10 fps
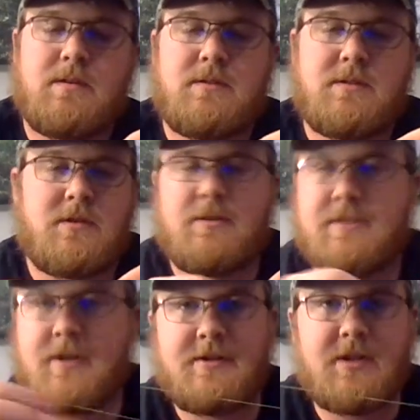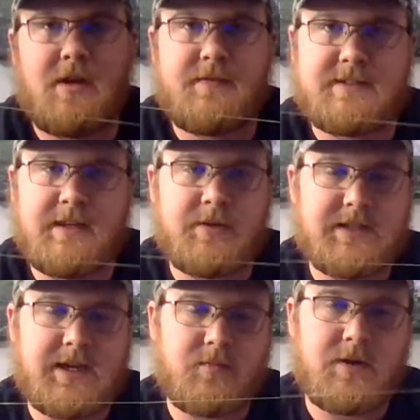So it starts off the same
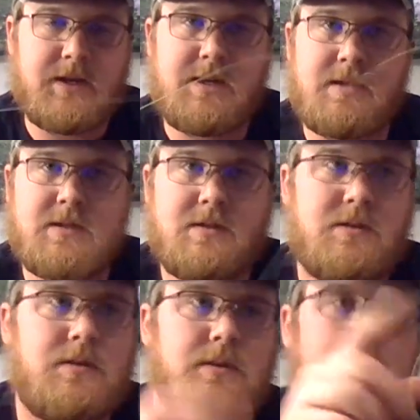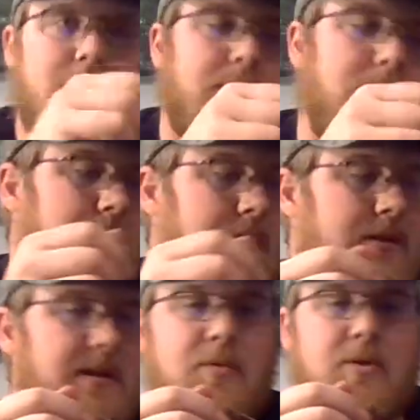exact way. You
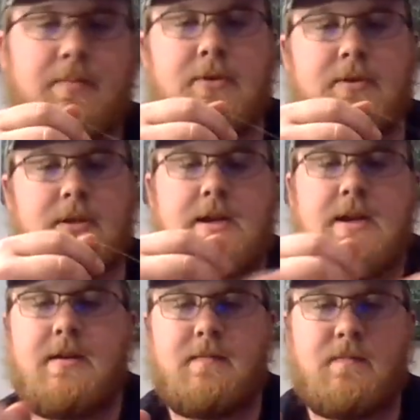double up your line,